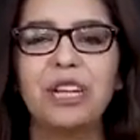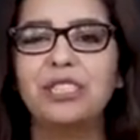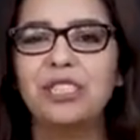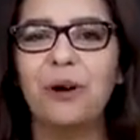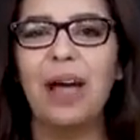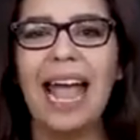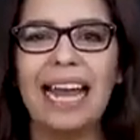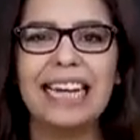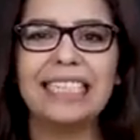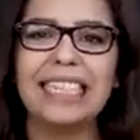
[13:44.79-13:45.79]
So
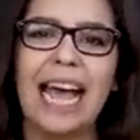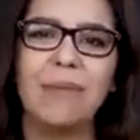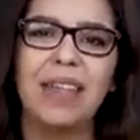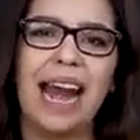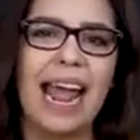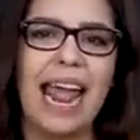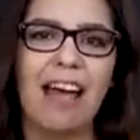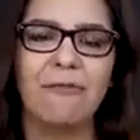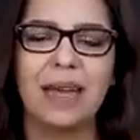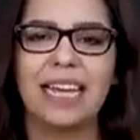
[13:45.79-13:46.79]
anytime that I
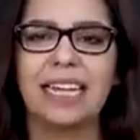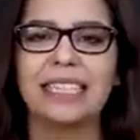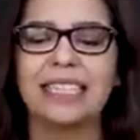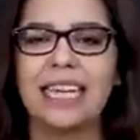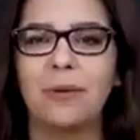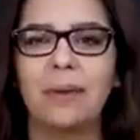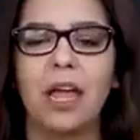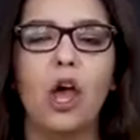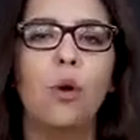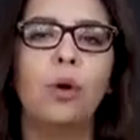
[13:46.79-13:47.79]
have my kids tell
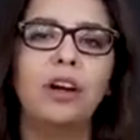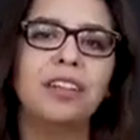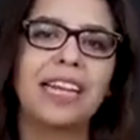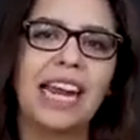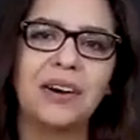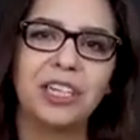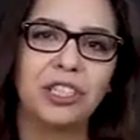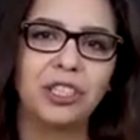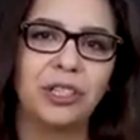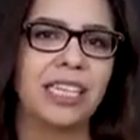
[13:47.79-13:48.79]
me, what are the
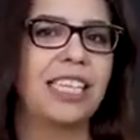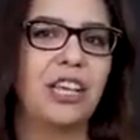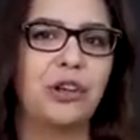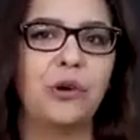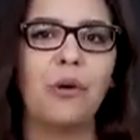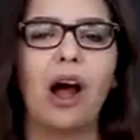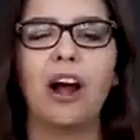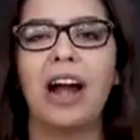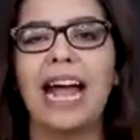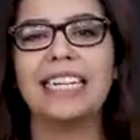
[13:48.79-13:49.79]
character traits that you
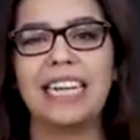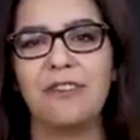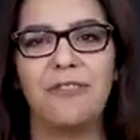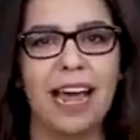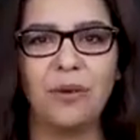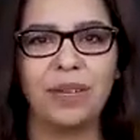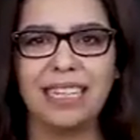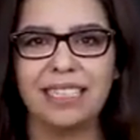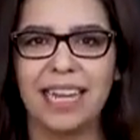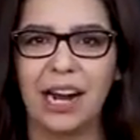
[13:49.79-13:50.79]
are identifying with
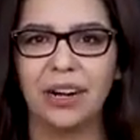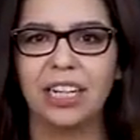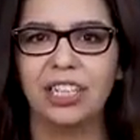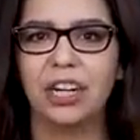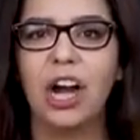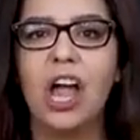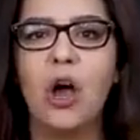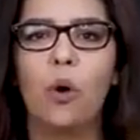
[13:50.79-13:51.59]
this character?